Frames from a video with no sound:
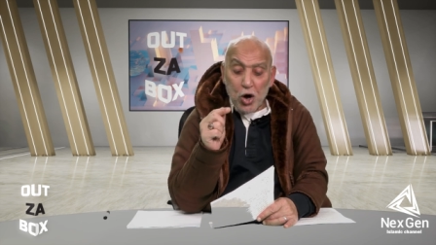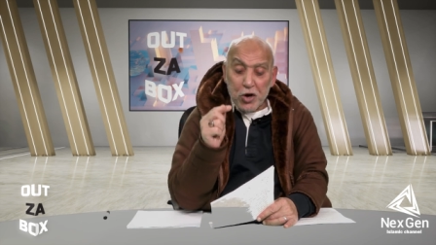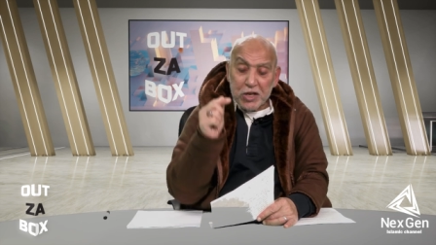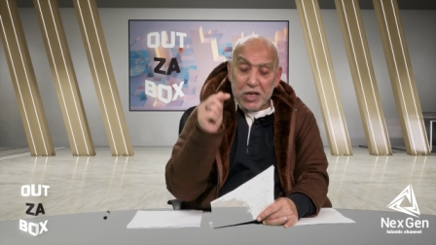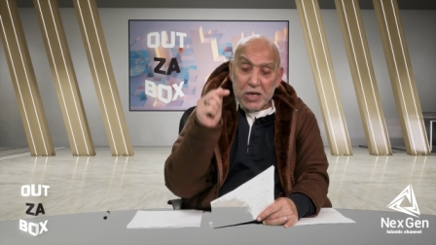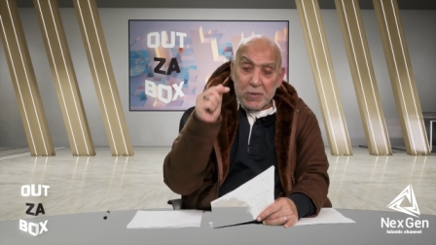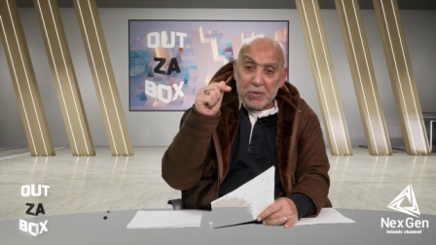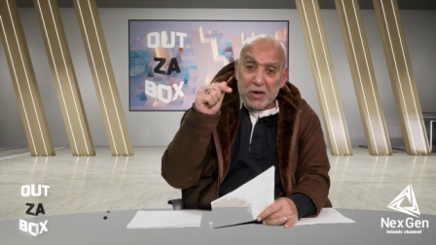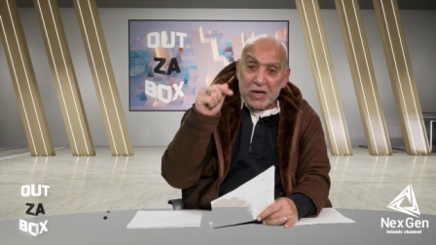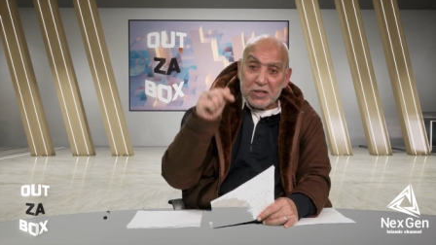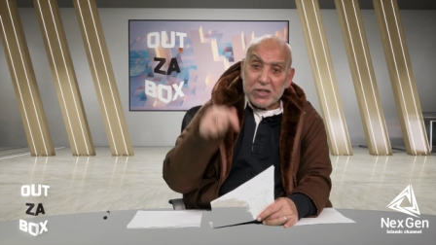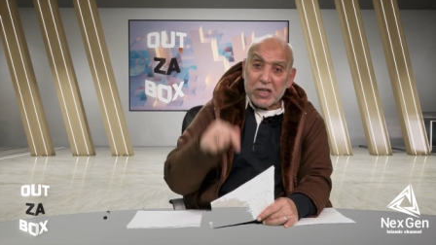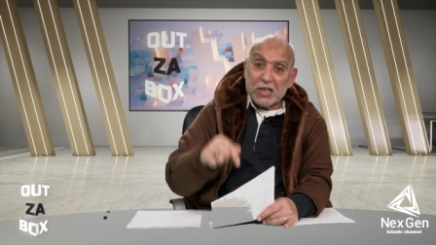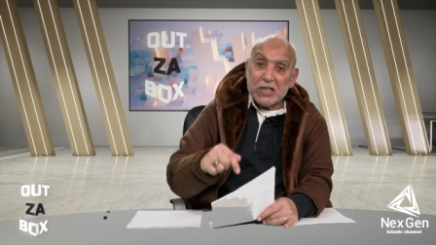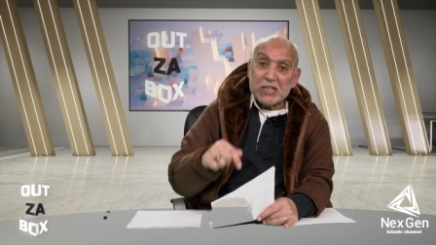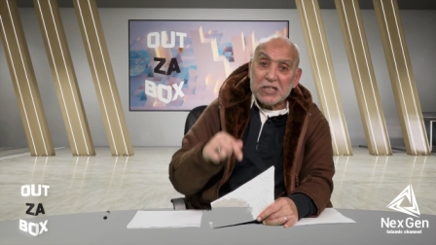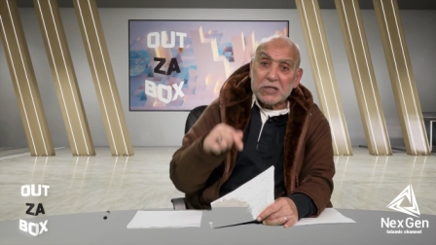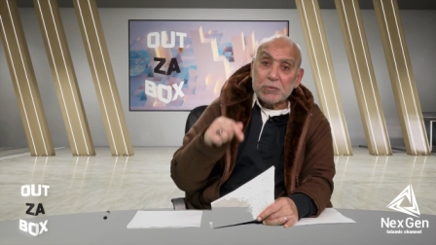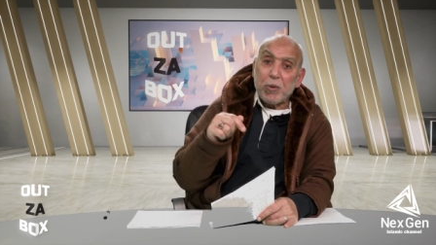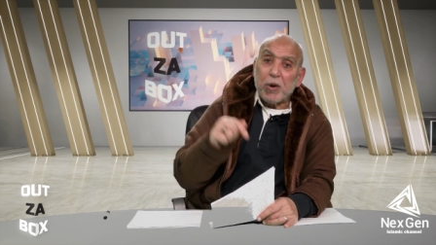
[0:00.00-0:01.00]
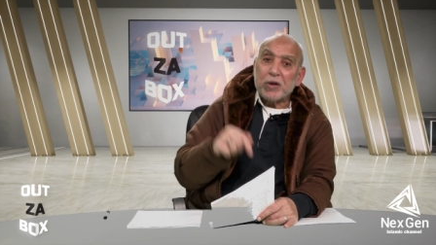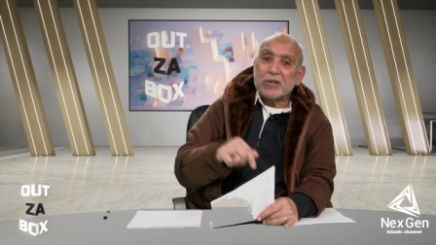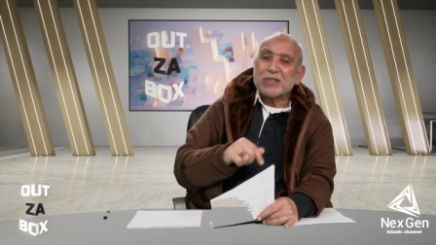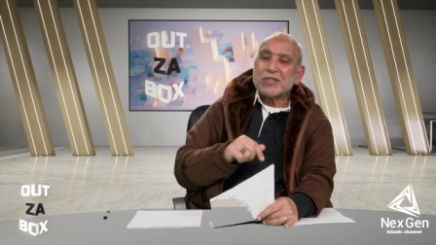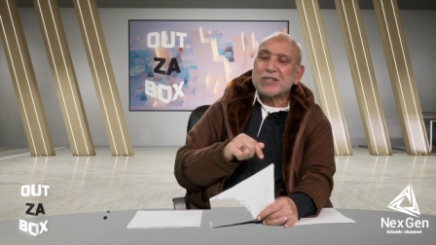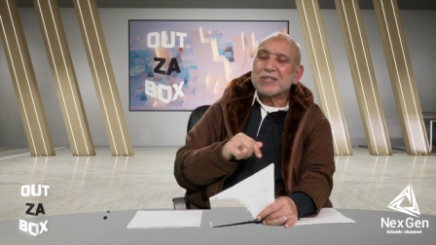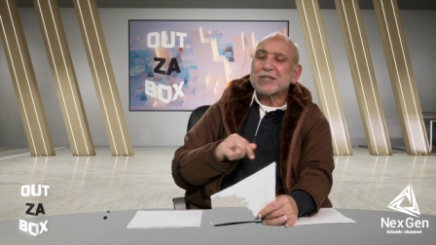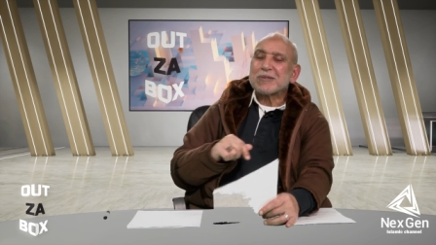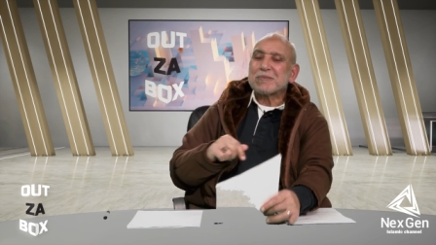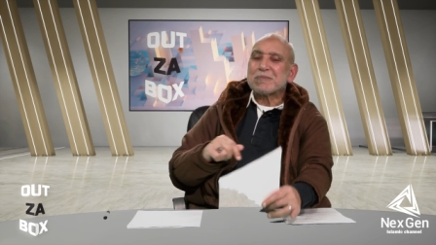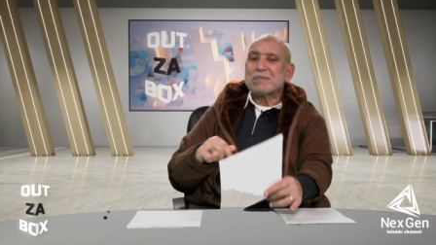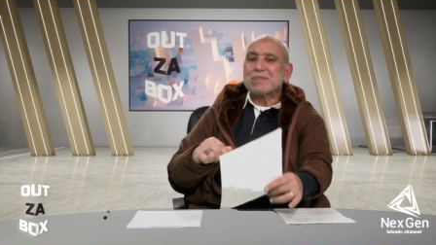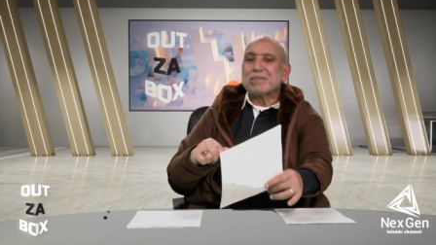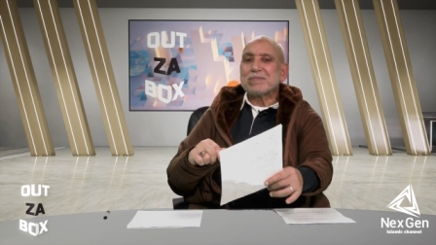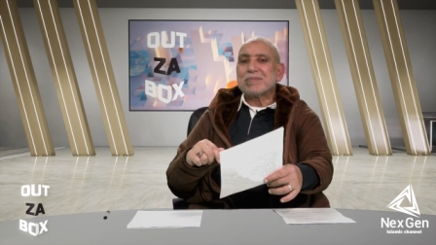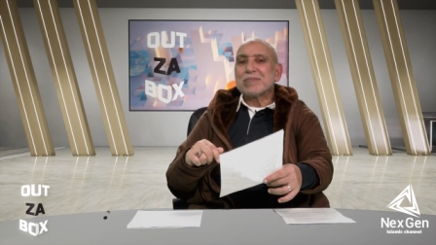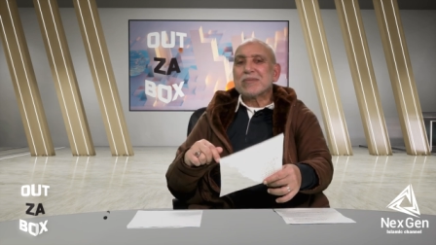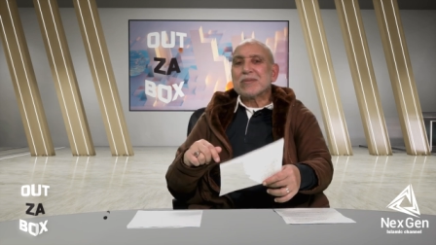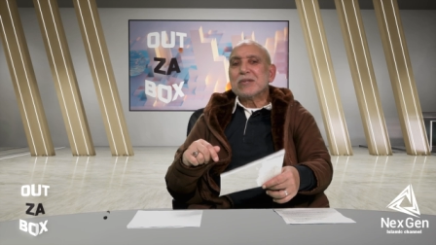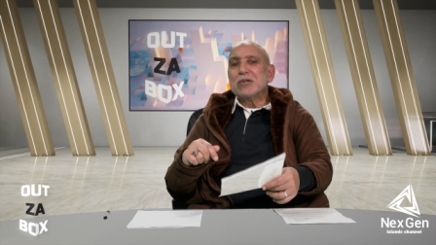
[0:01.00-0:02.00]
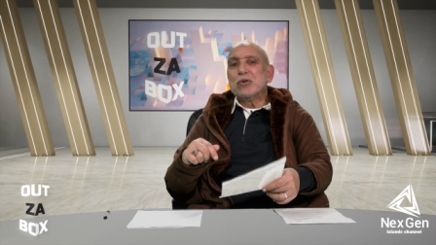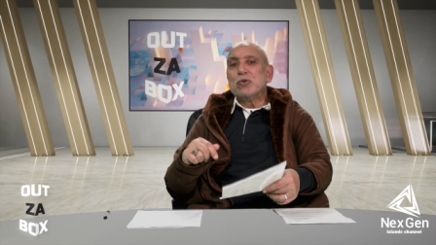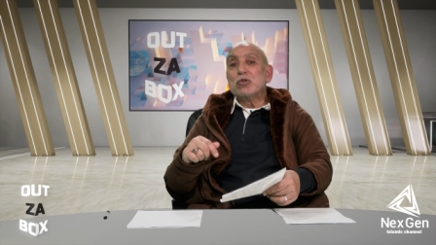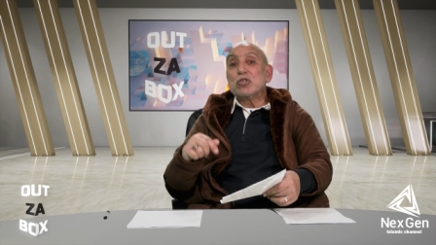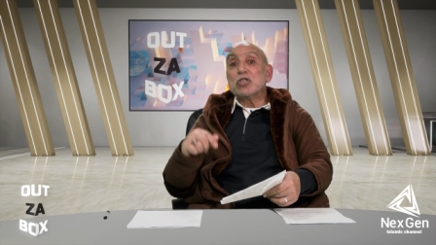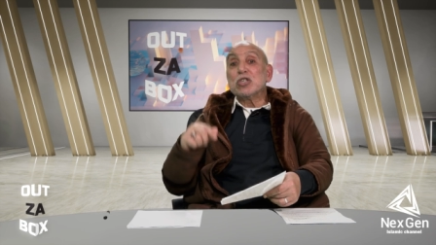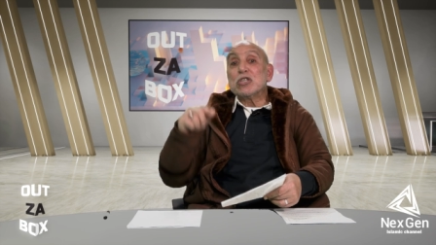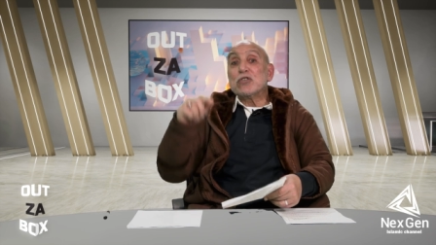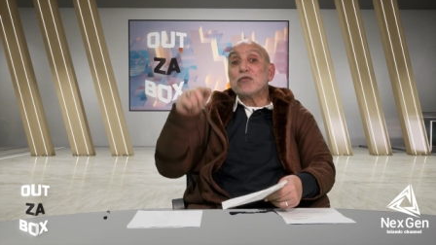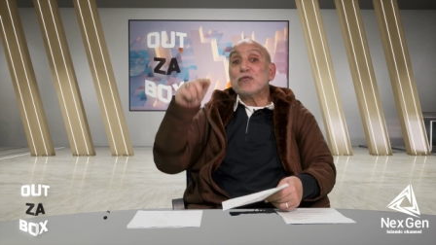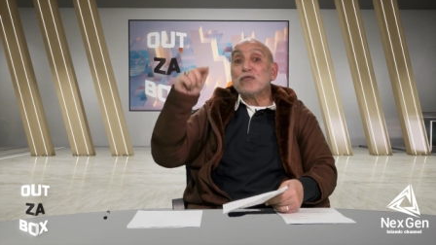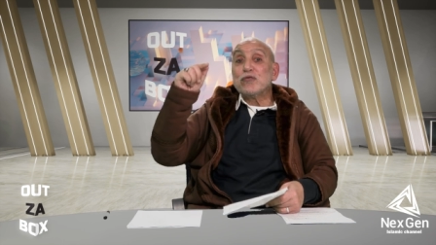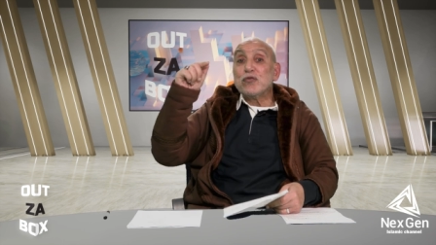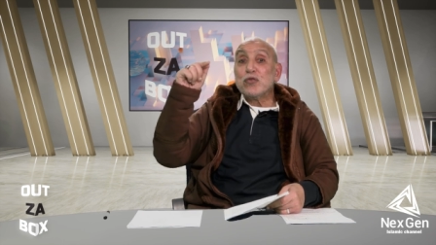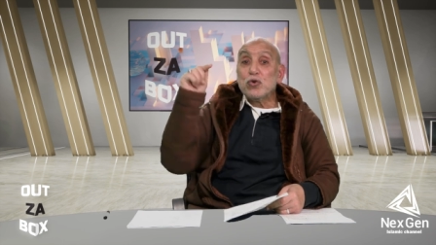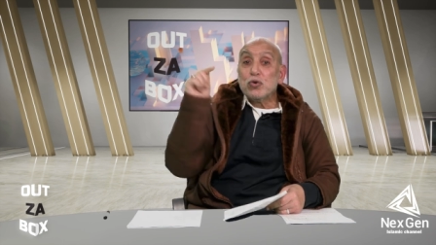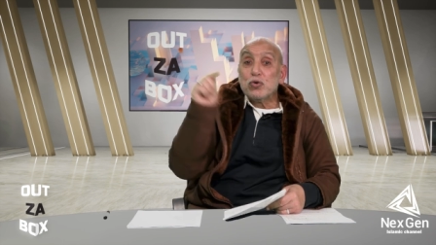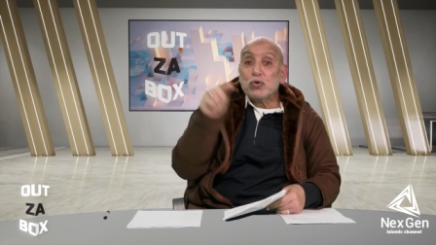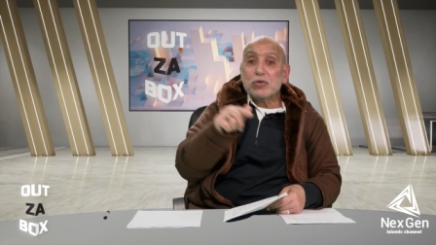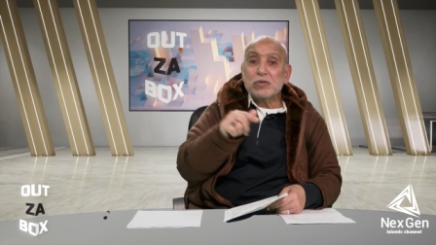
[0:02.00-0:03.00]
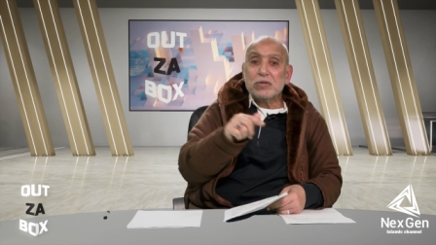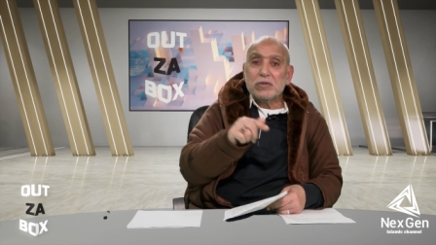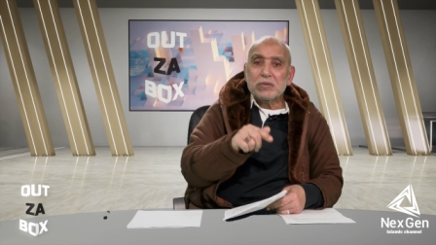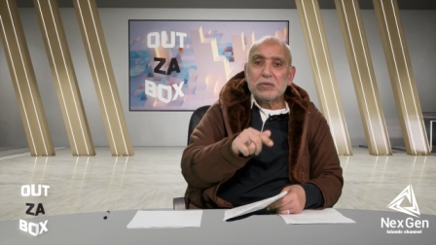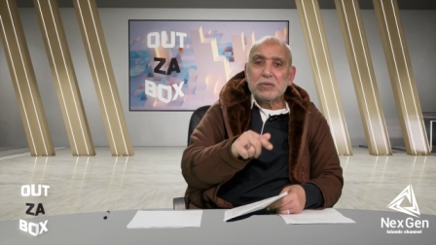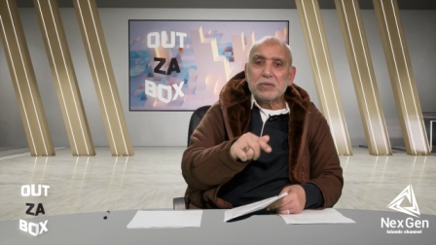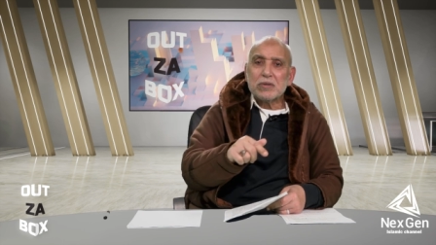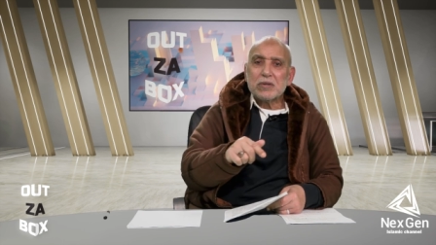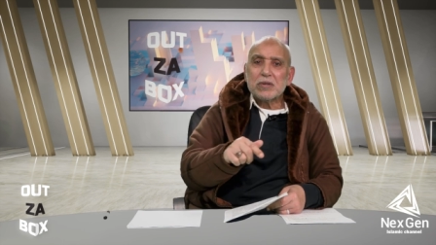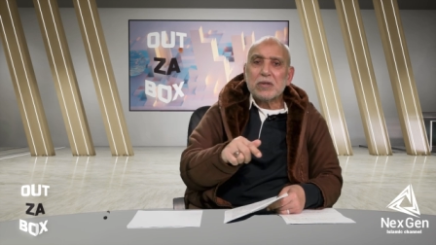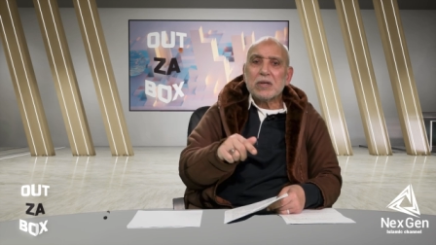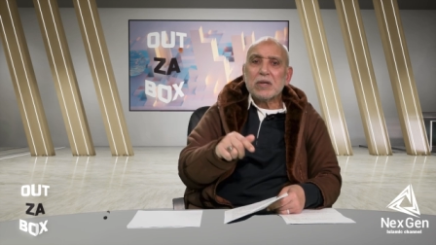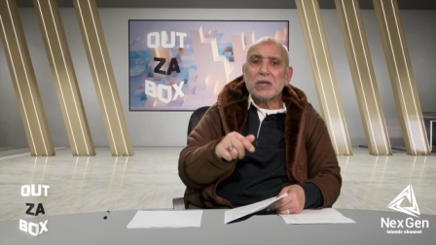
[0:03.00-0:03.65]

on humanitarian response, which is food,